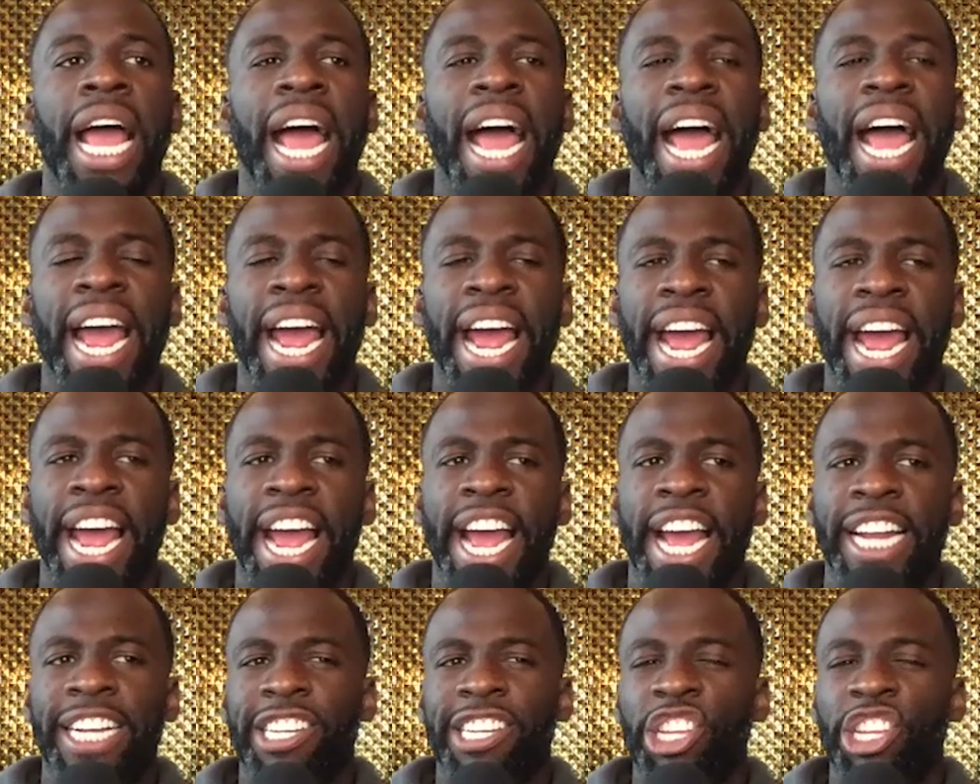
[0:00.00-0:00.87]

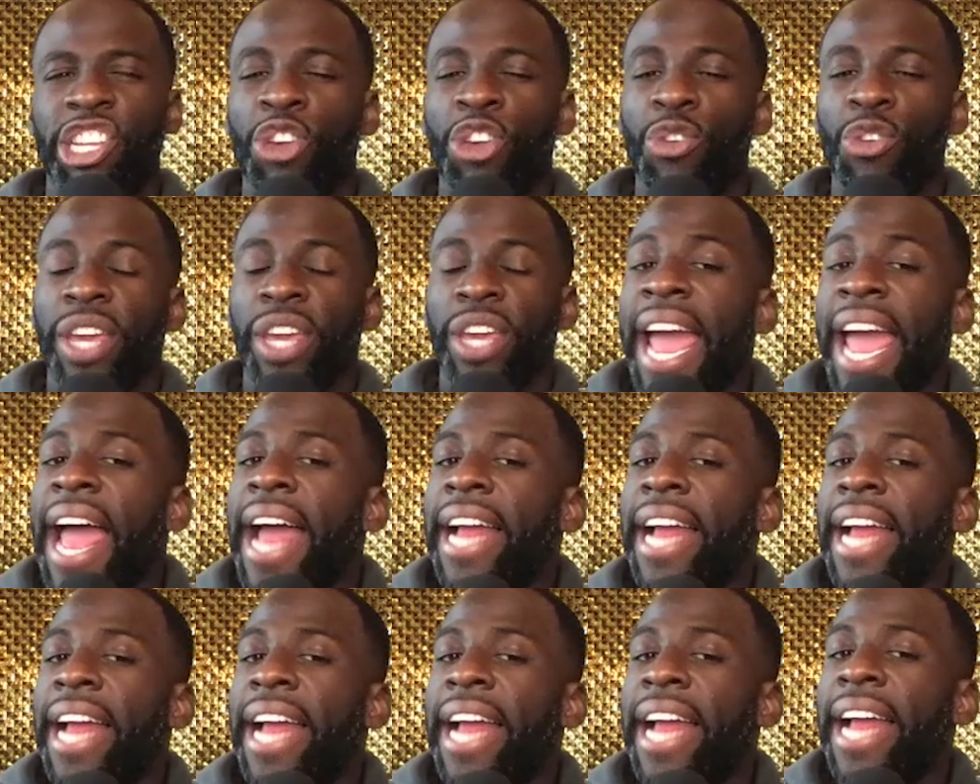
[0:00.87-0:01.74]
And you
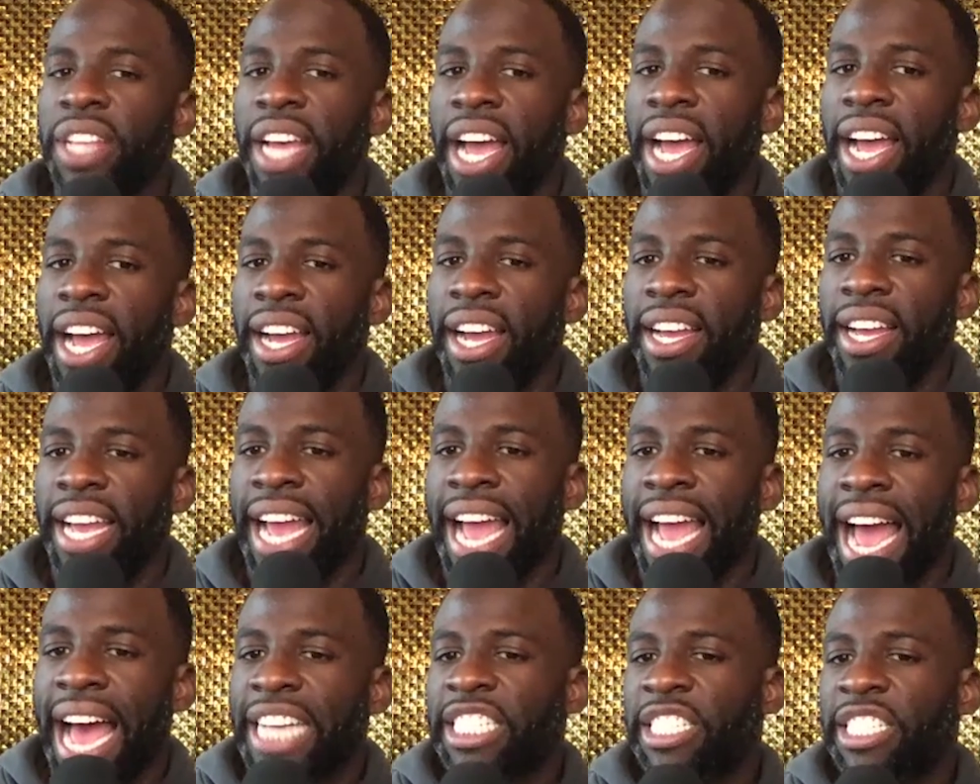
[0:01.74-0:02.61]
can't do that. It
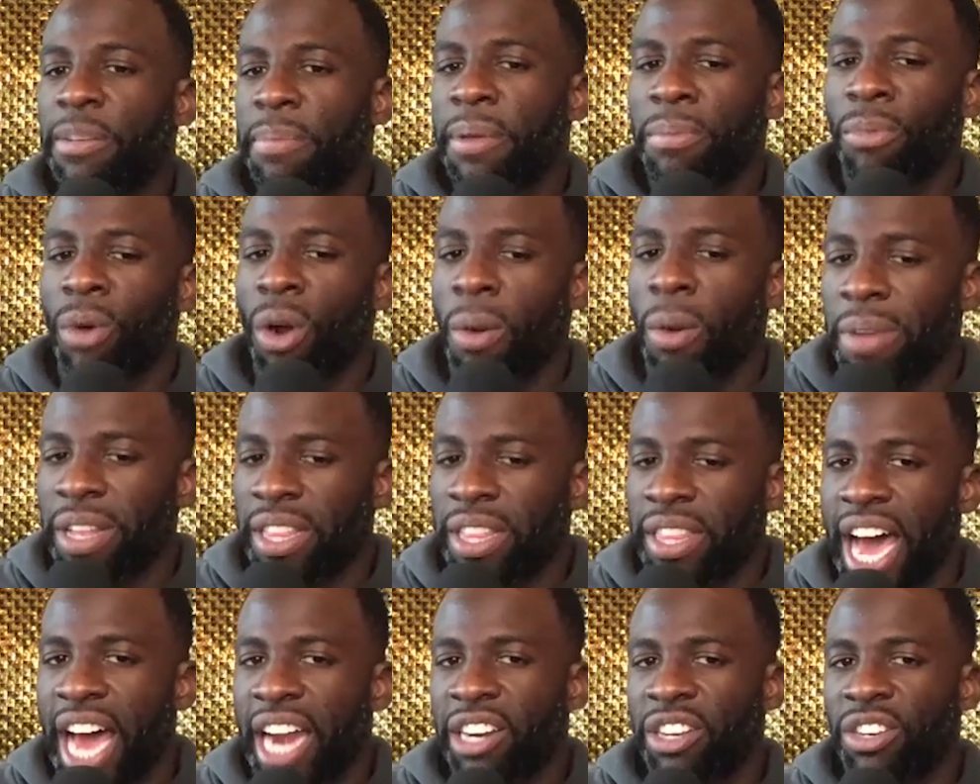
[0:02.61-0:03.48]
has to be more
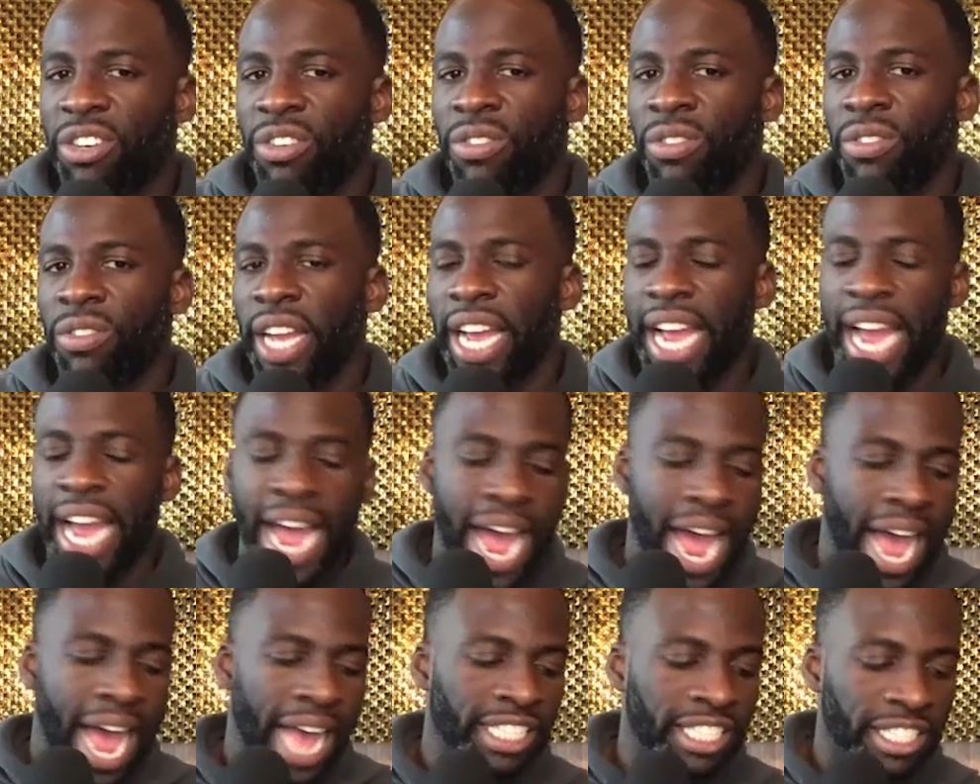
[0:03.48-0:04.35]
methodical. It
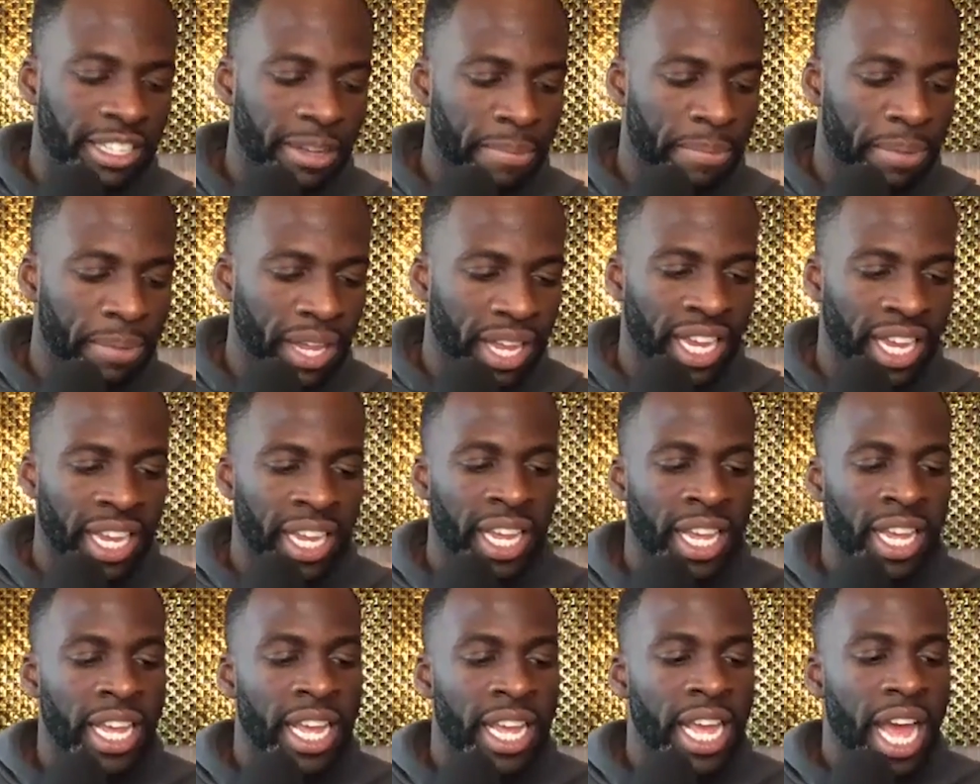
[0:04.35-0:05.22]
has to be
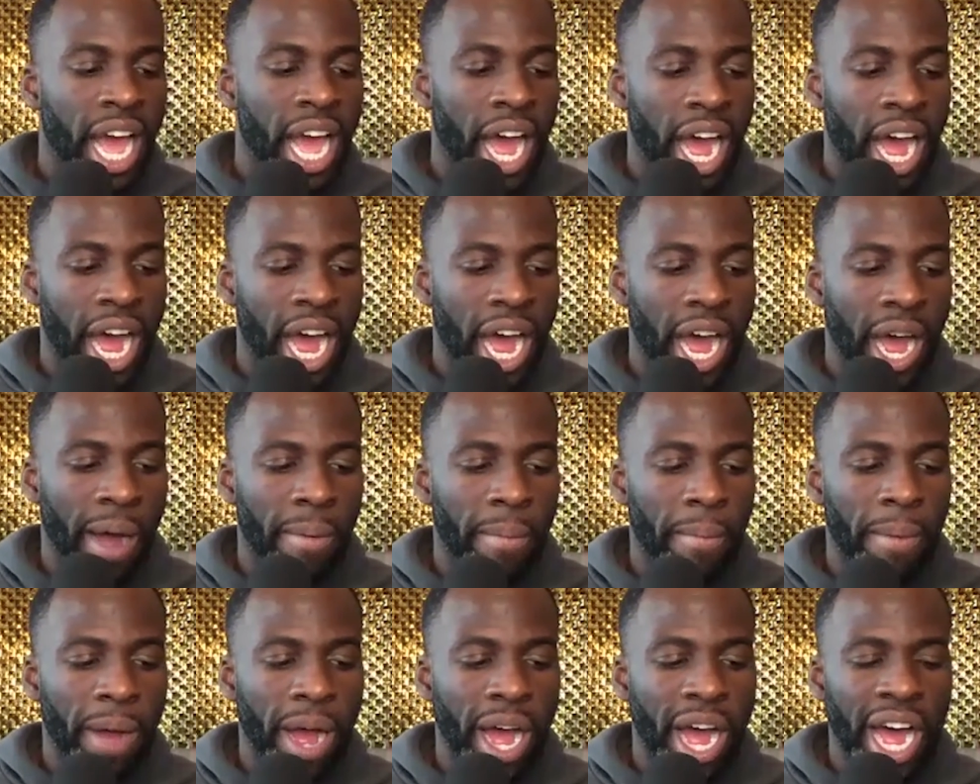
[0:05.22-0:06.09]
a
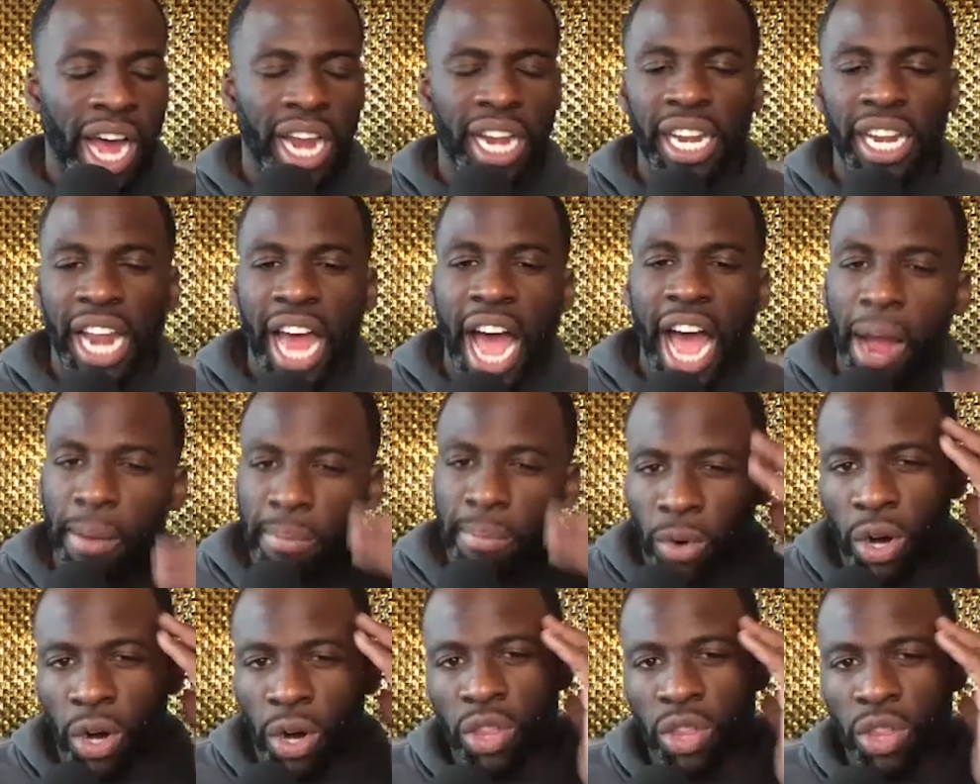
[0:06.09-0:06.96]
lot
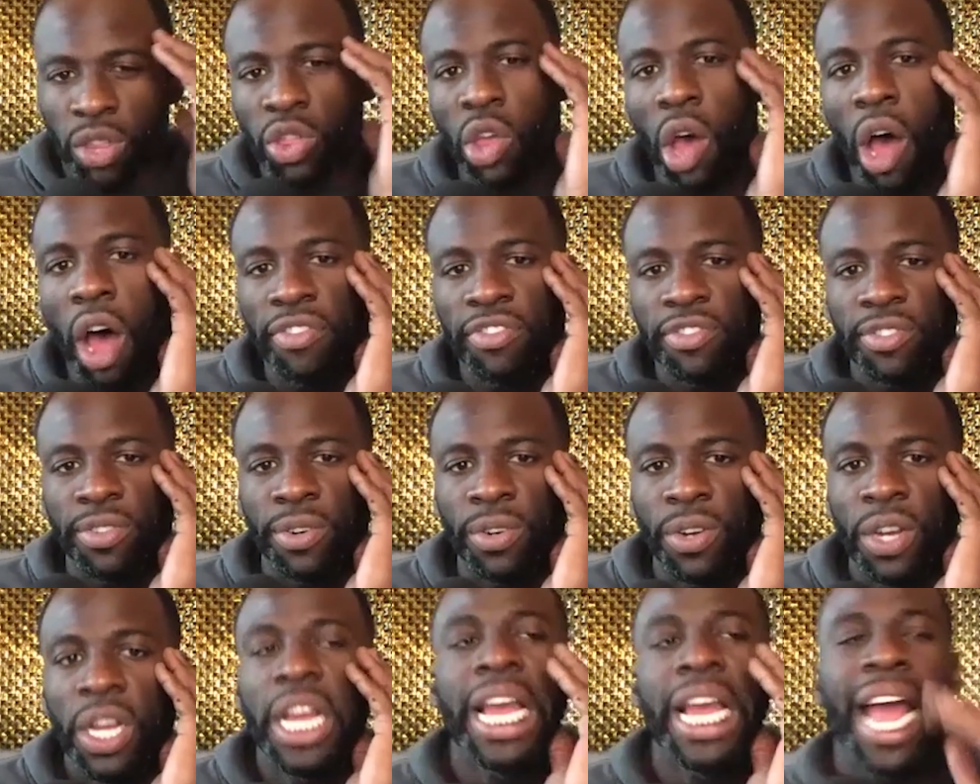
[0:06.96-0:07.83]
more thoughtful.
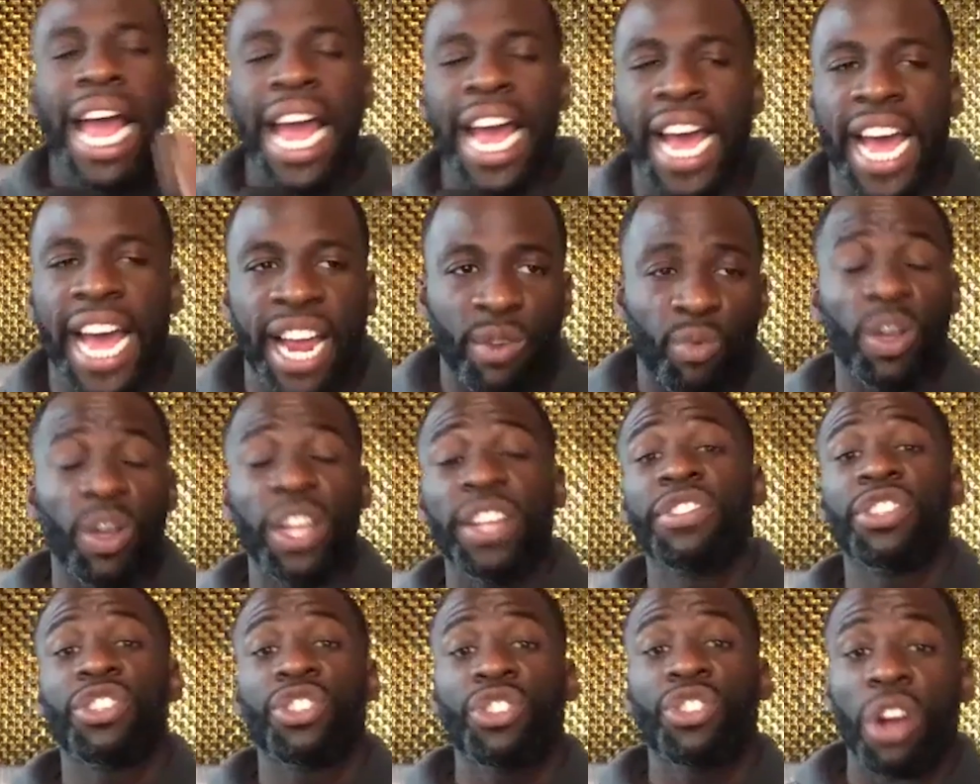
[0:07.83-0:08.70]
And we've
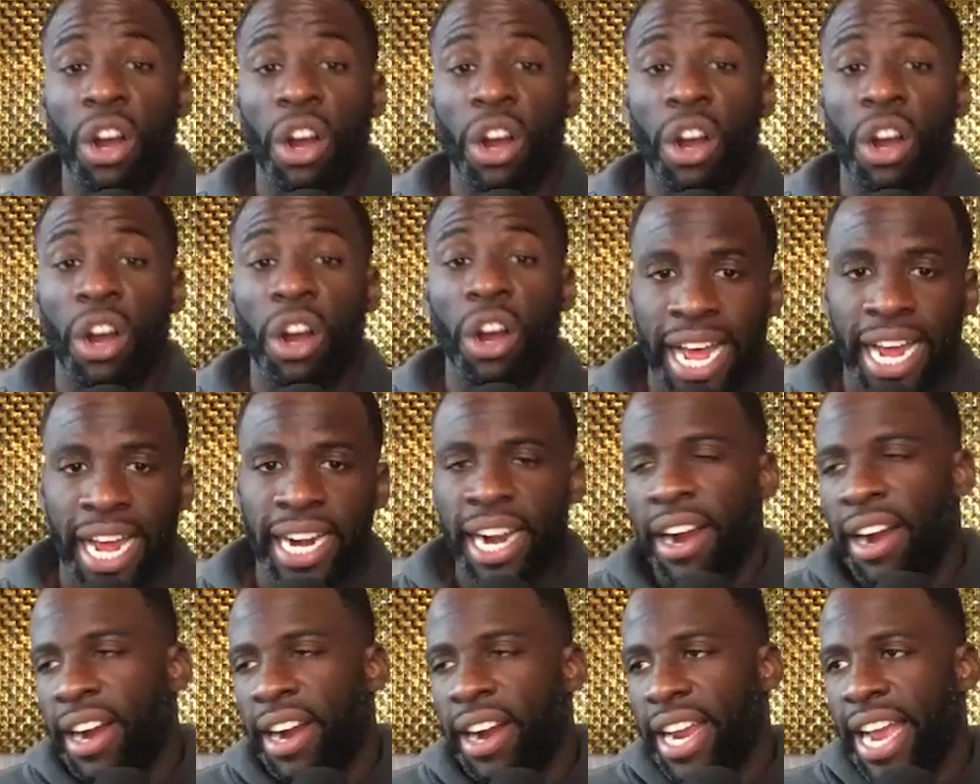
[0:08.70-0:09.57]
struggled in that
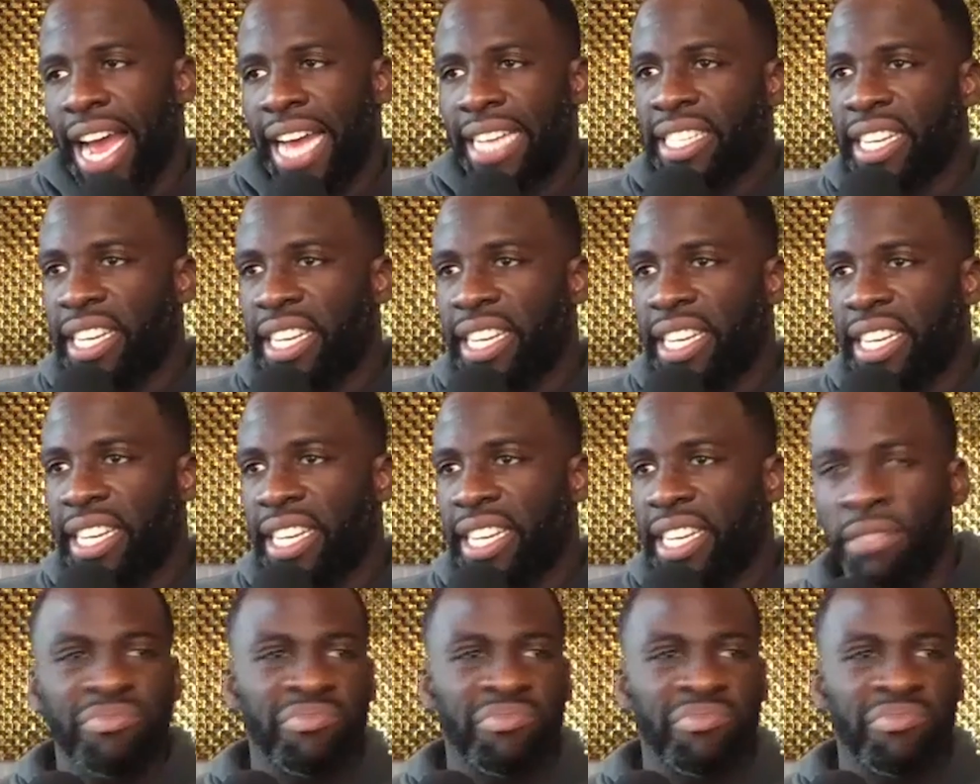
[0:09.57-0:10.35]
area. As a leader,